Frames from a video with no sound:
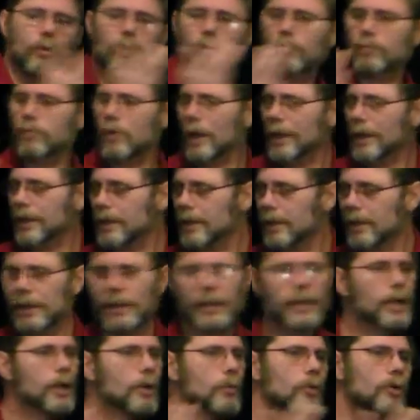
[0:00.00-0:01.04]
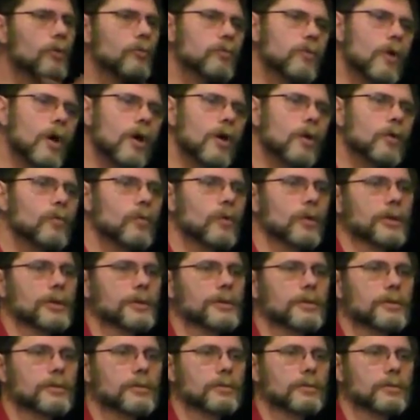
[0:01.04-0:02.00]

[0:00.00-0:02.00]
what right, and what wrong was.